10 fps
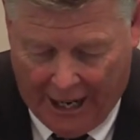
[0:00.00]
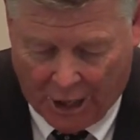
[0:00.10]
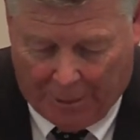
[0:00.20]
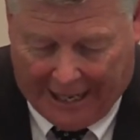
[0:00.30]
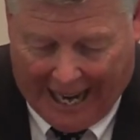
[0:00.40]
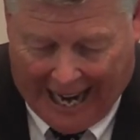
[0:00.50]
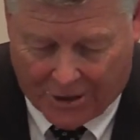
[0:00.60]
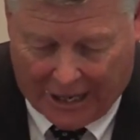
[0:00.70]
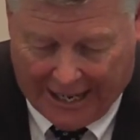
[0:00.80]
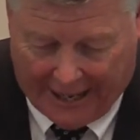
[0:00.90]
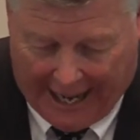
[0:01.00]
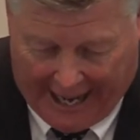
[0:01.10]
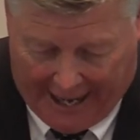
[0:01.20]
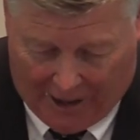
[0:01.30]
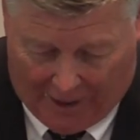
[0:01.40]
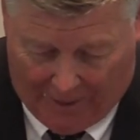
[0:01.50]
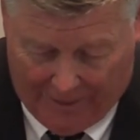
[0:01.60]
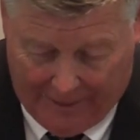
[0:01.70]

to be cast into hell.